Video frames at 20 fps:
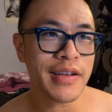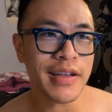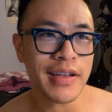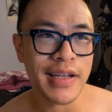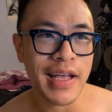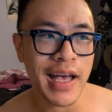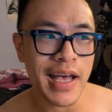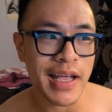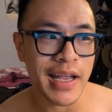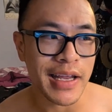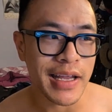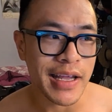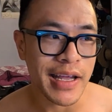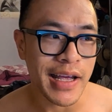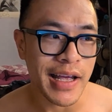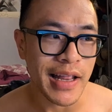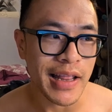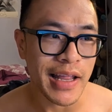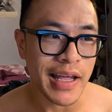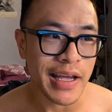than that,
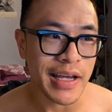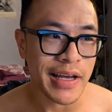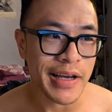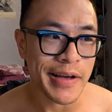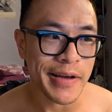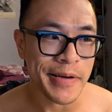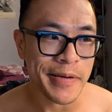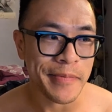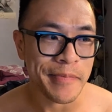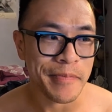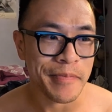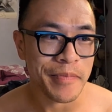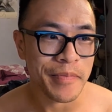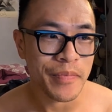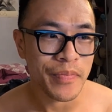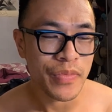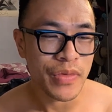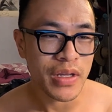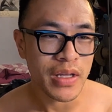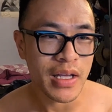yeah, like I
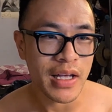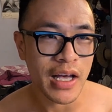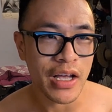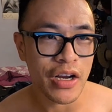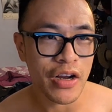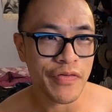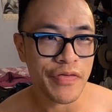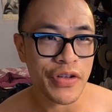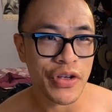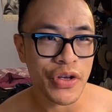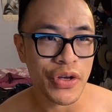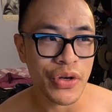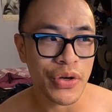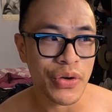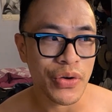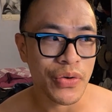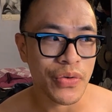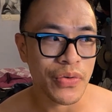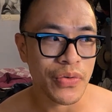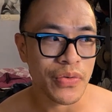don't know if
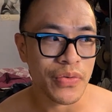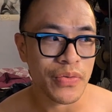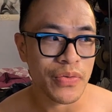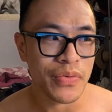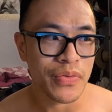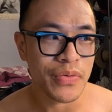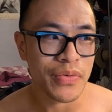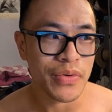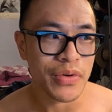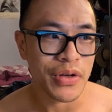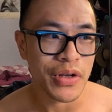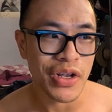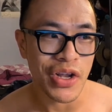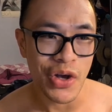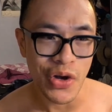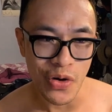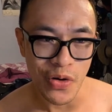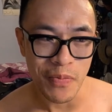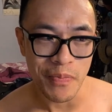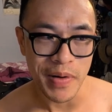you
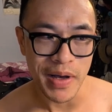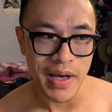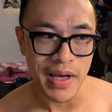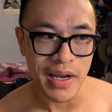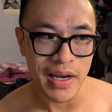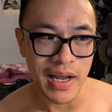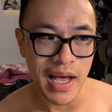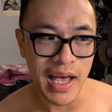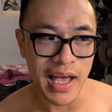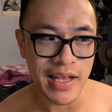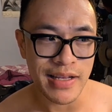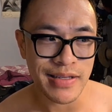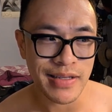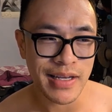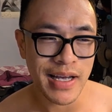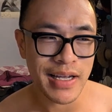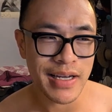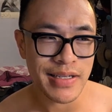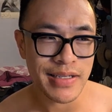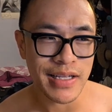know, but I
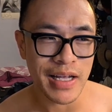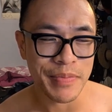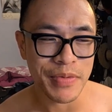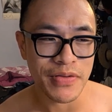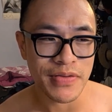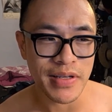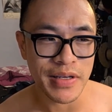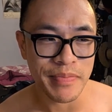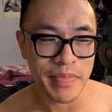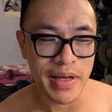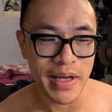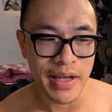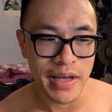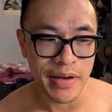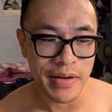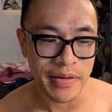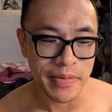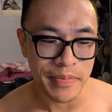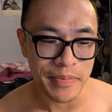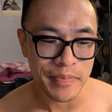kind of stopped using
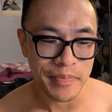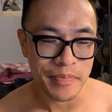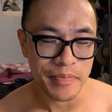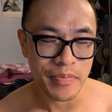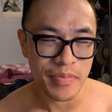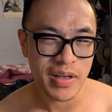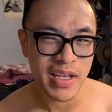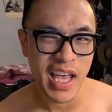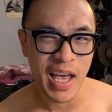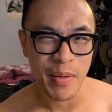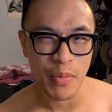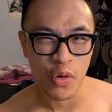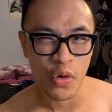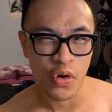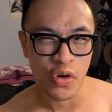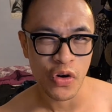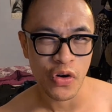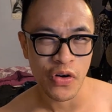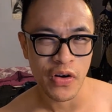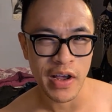my
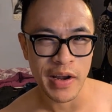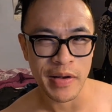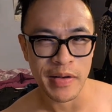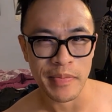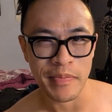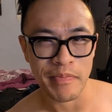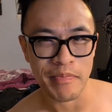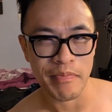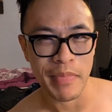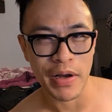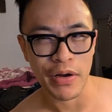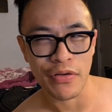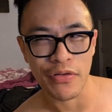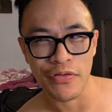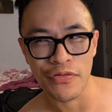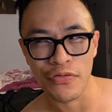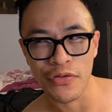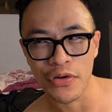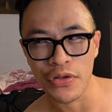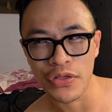camcorder and
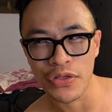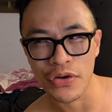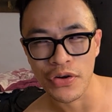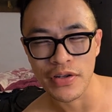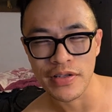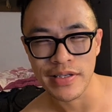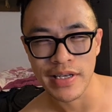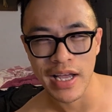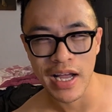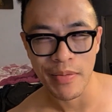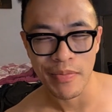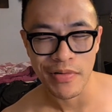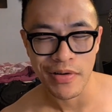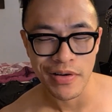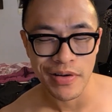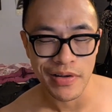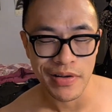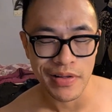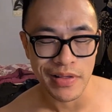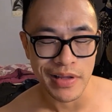micro four thirds
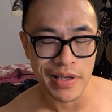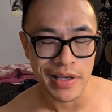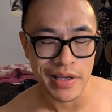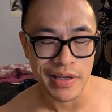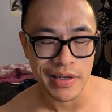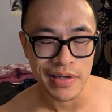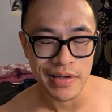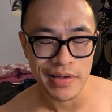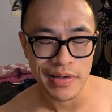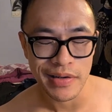camera like